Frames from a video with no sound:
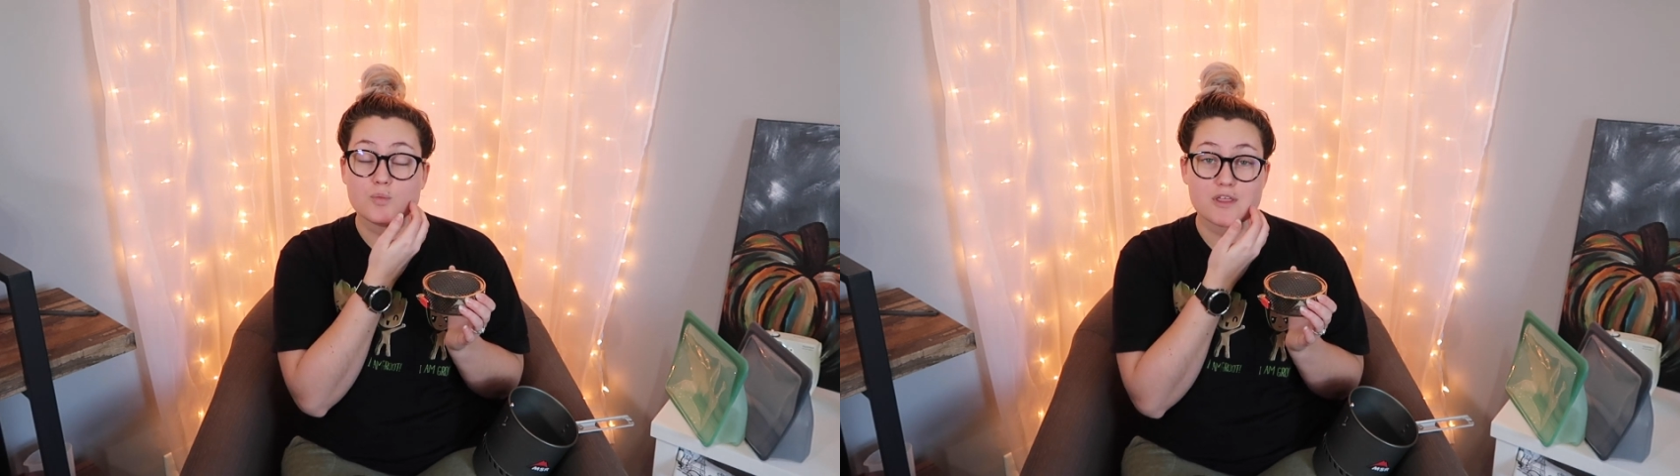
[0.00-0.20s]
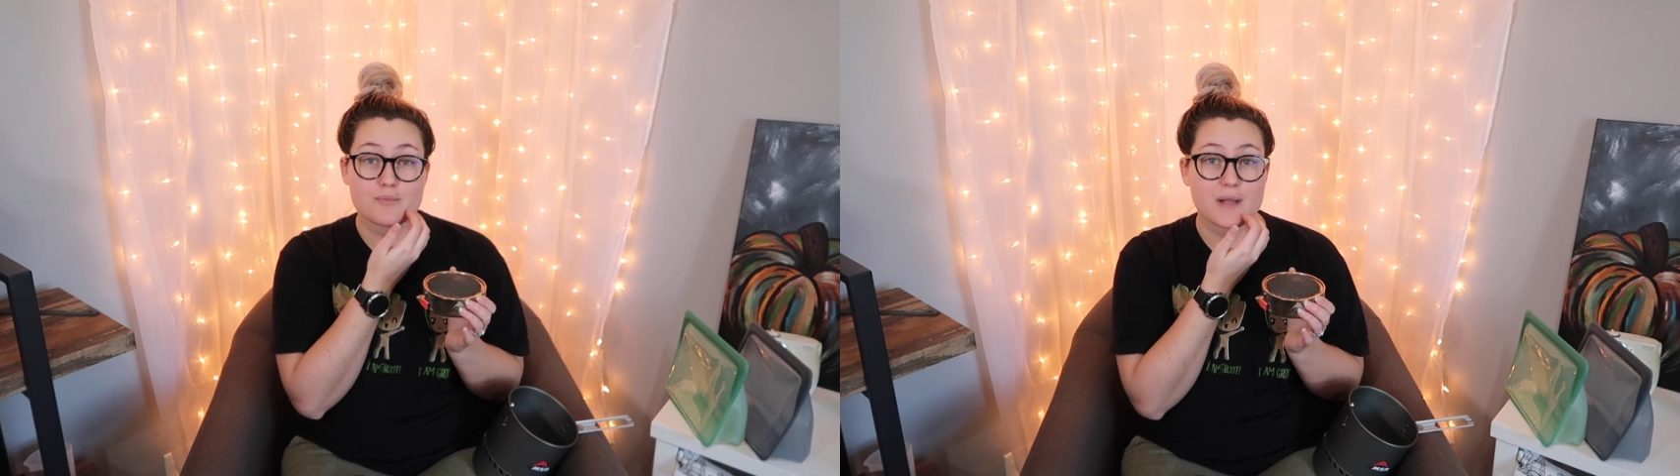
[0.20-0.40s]

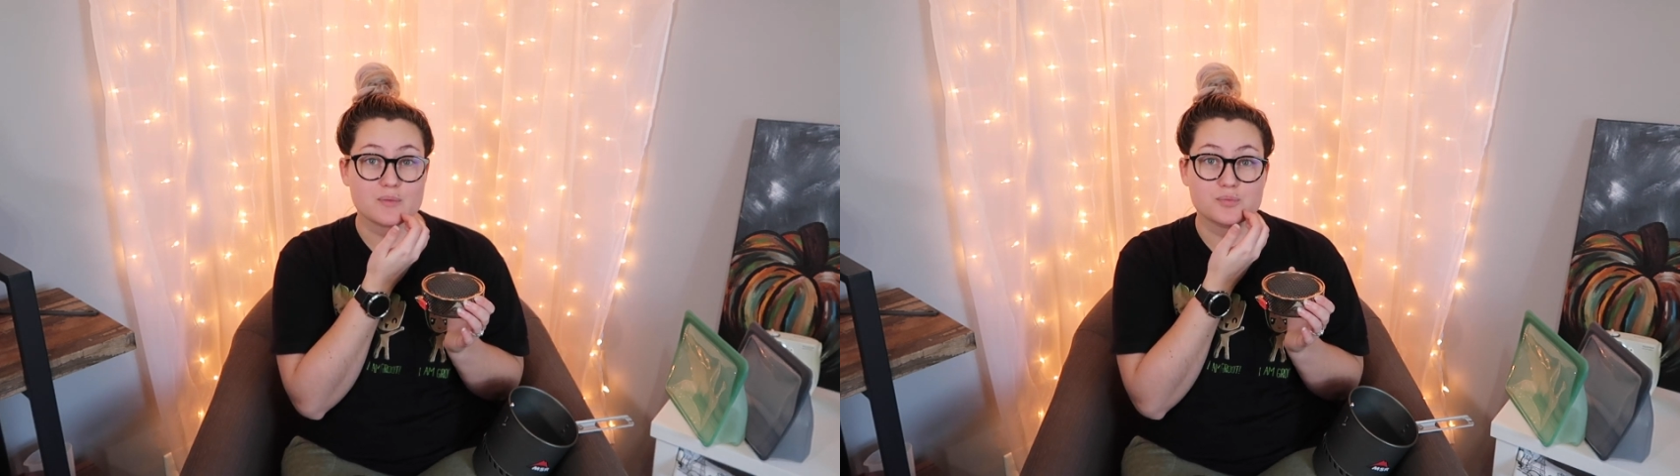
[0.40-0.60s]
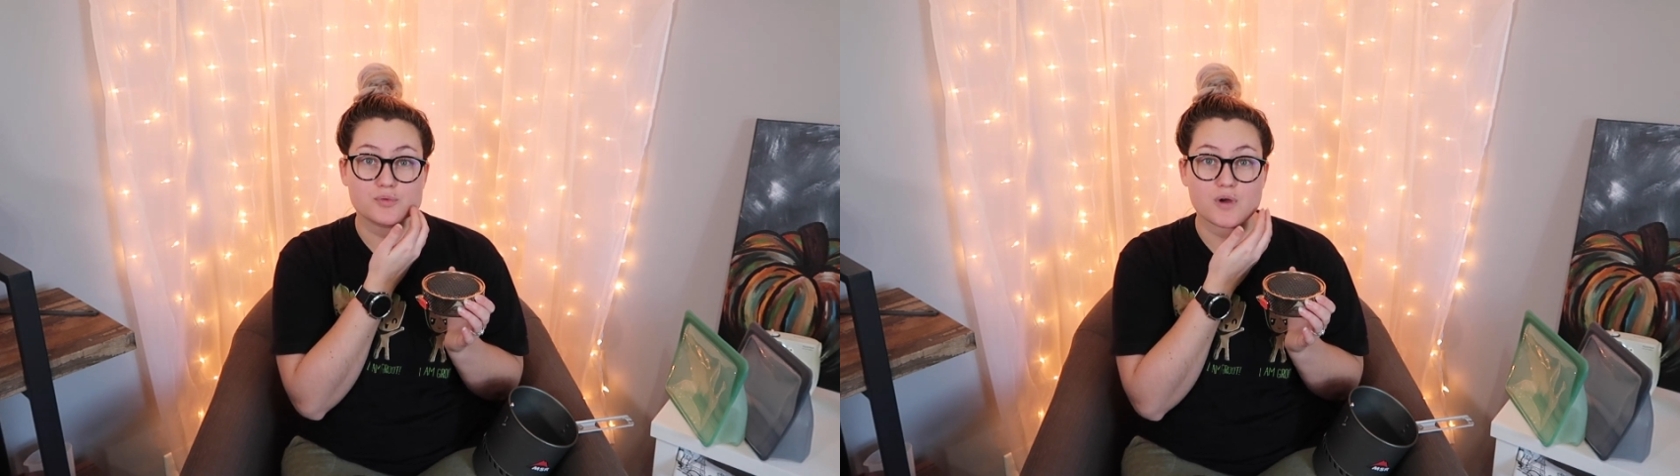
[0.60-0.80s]
with
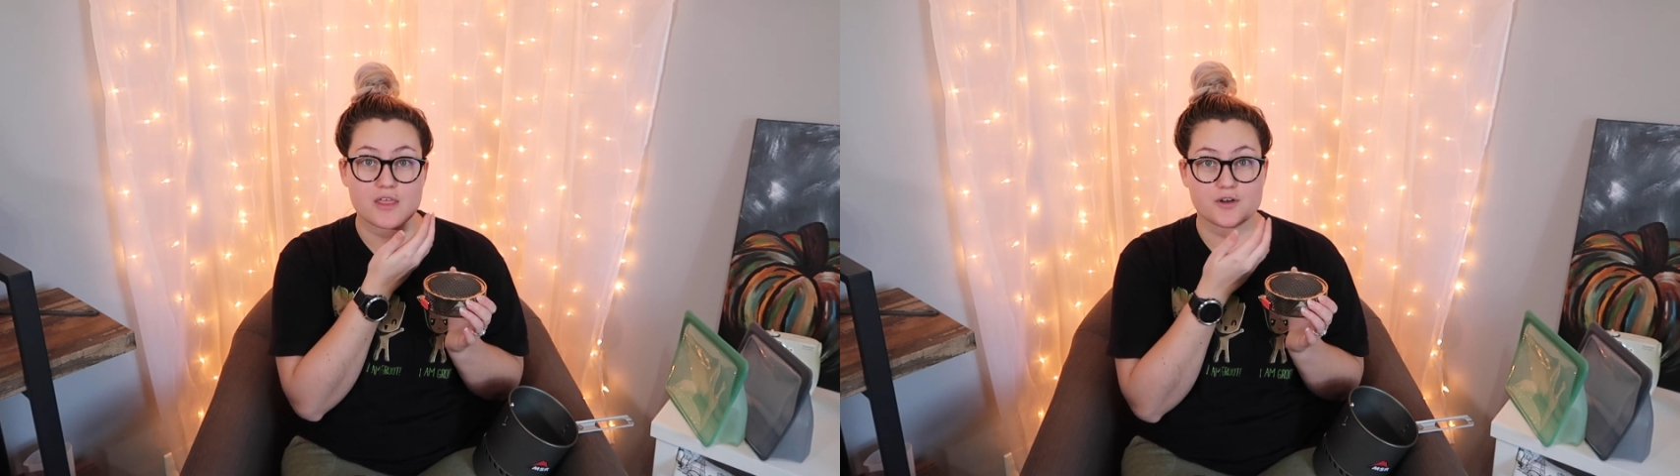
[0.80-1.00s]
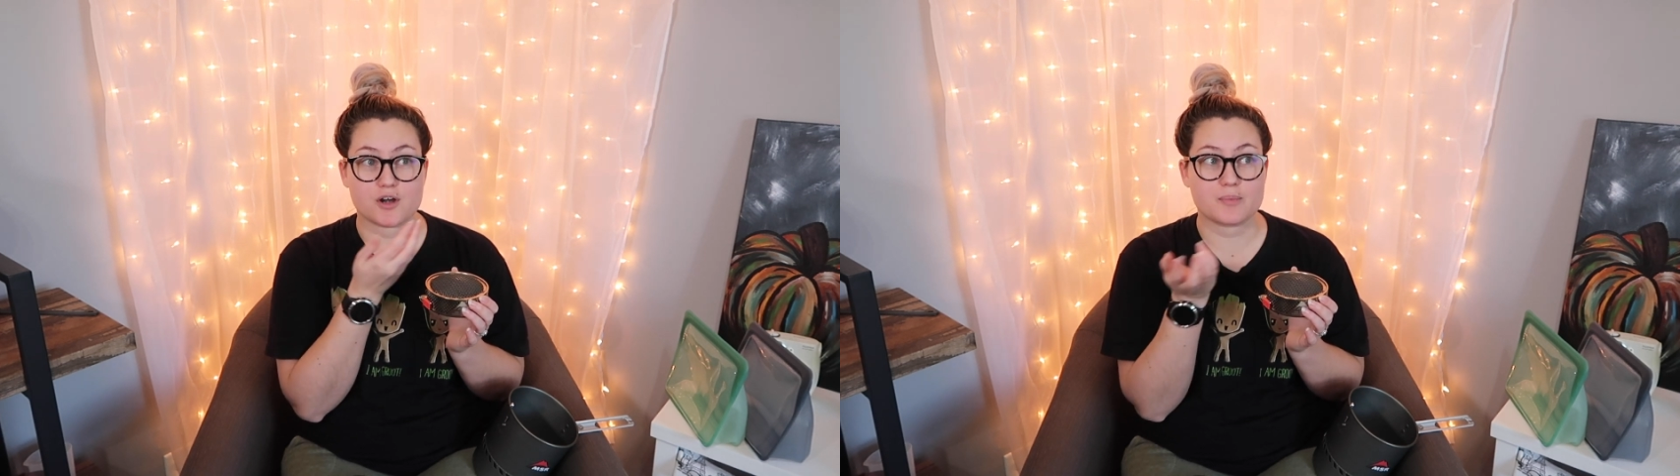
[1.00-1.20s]
my
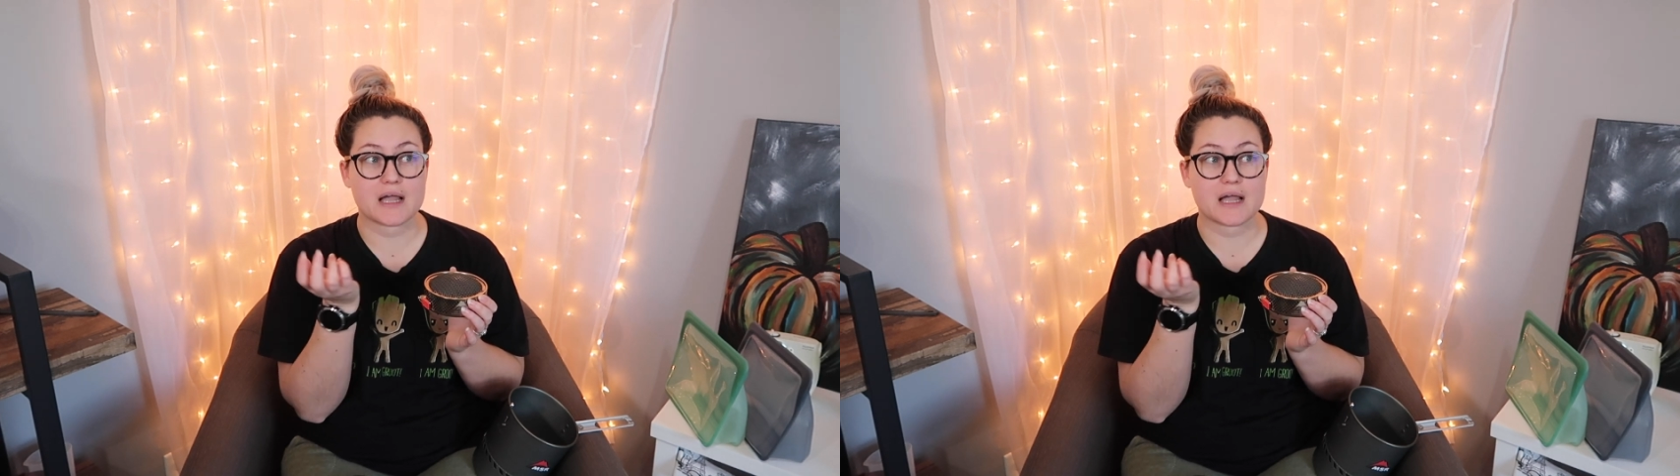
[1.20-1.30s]
brother